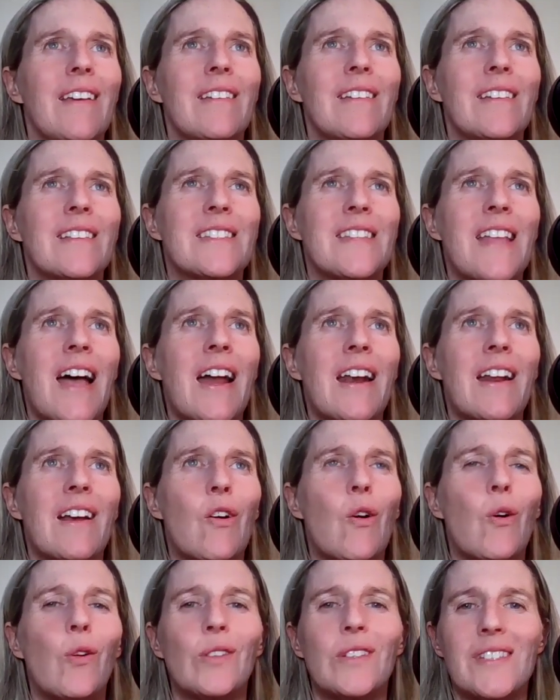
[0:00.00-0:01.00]
it's not a
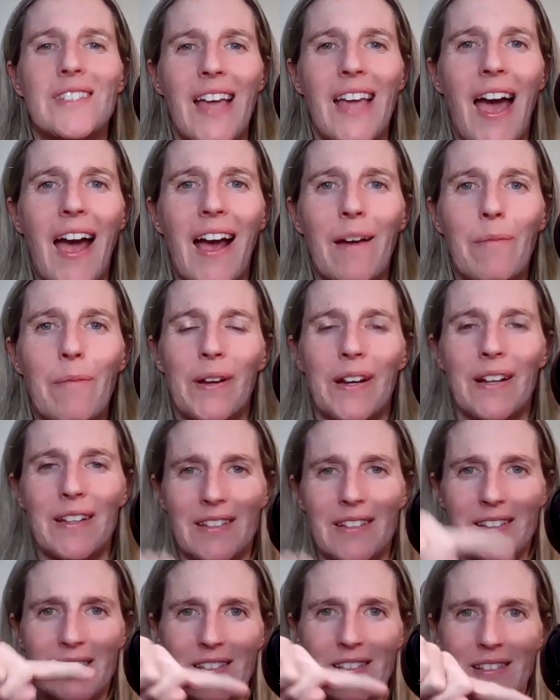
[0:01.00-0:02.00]
cul-de-sac, but
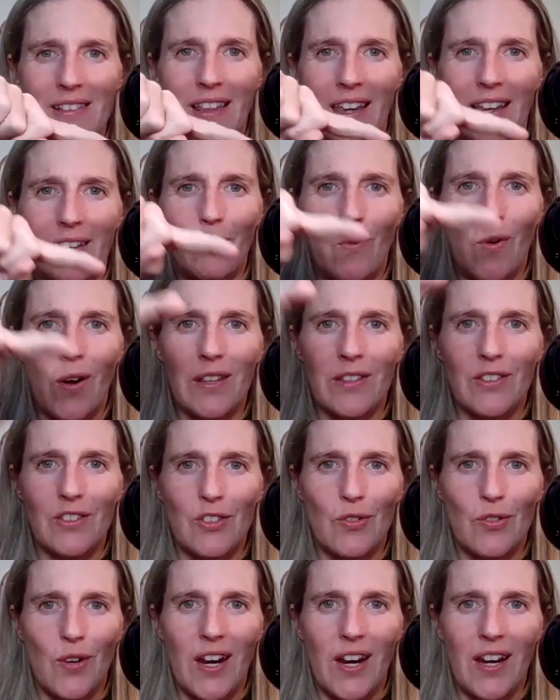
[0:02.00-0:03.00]
it's like one
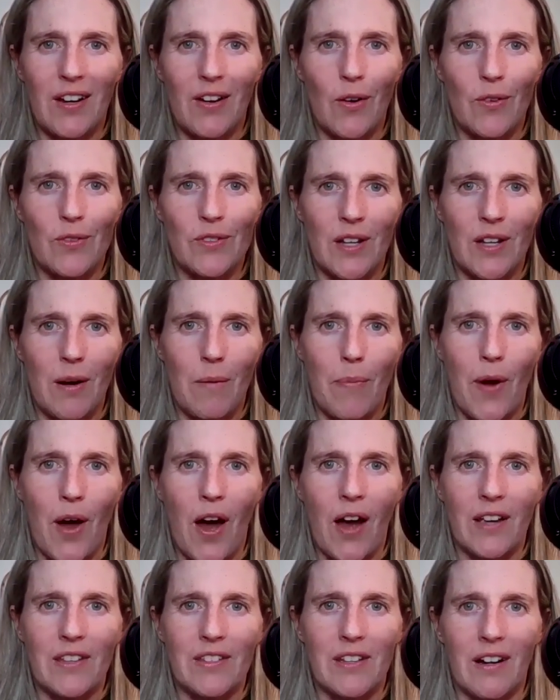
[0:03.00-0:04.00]
street goes in a
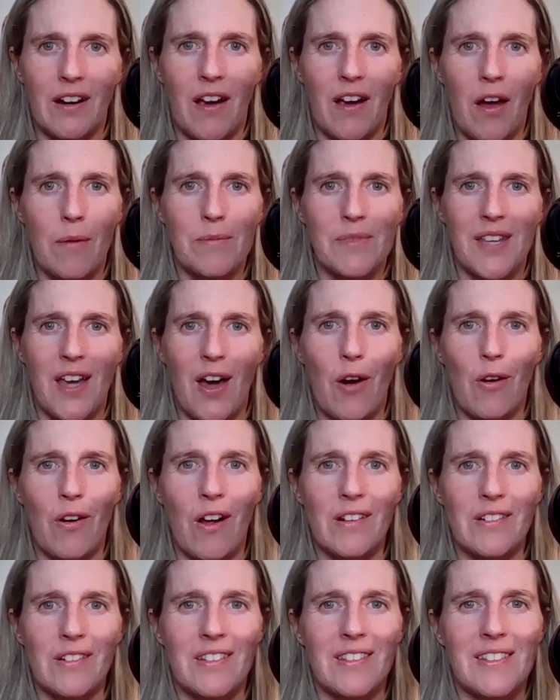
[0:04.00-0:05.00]
box and comes out
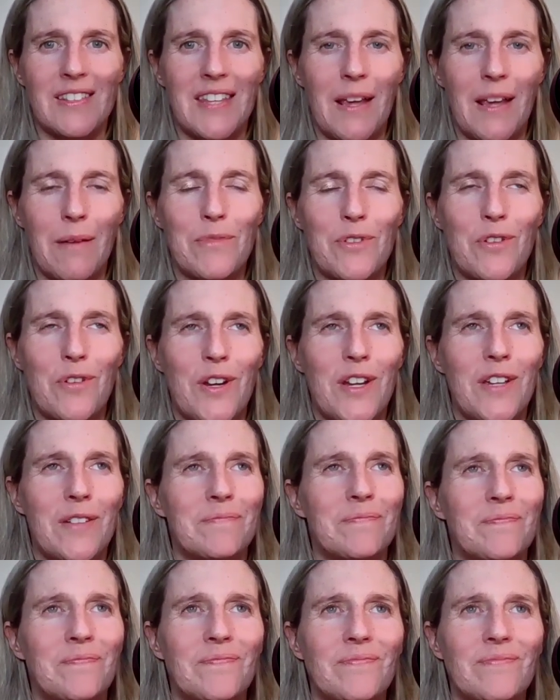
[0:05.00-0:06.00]
onto the same
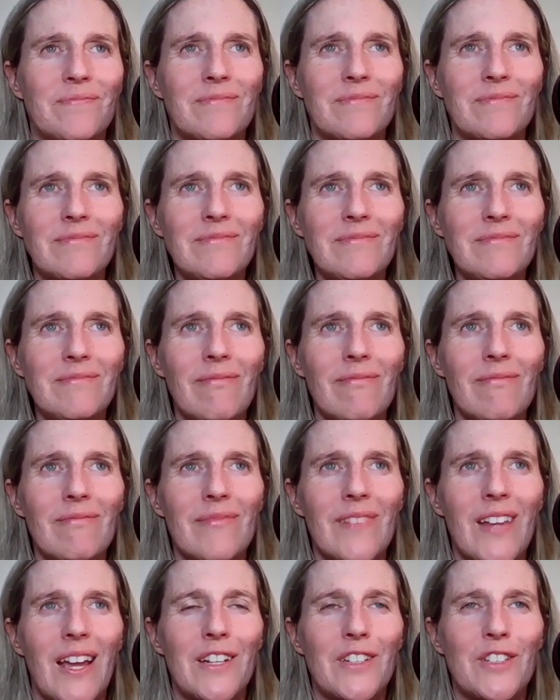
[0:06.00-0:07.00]
street.
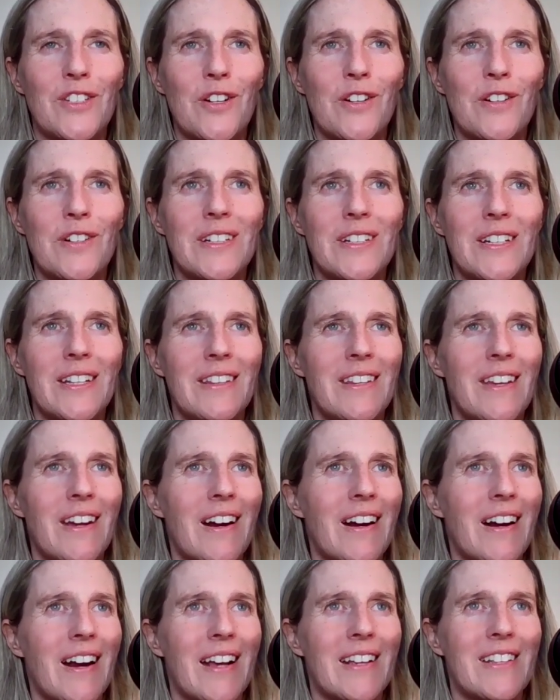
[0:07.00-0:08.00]
I turned in
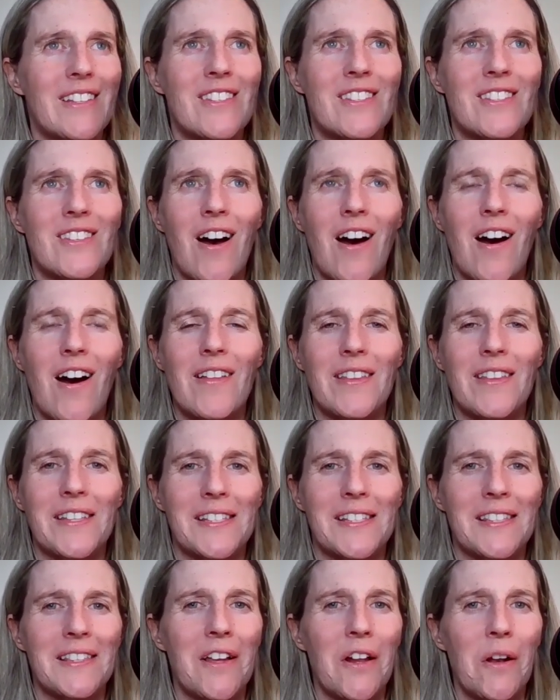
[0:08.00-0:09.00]
there and I saw
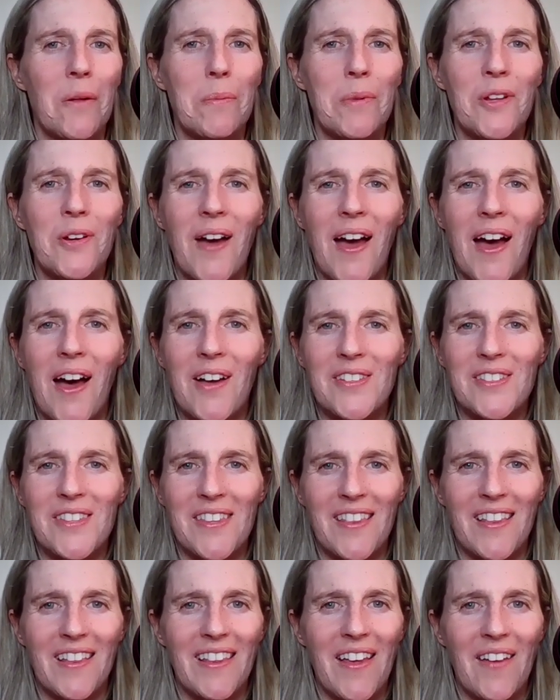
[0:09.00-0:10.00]
this little blue house
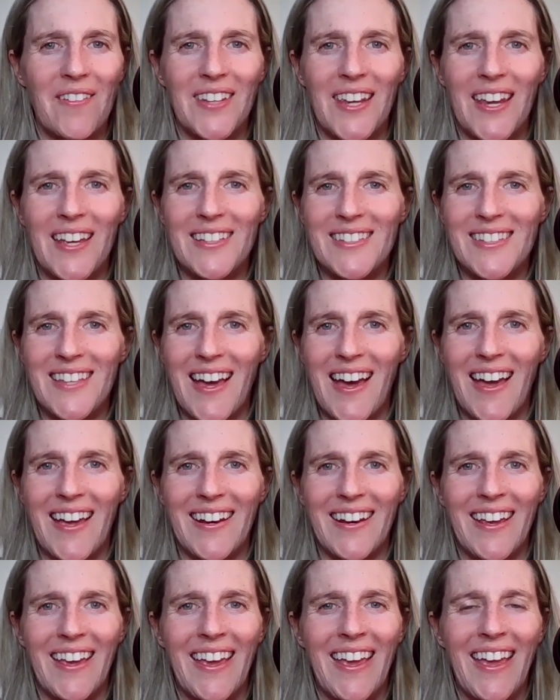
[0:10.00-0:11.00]
on the left-hand side,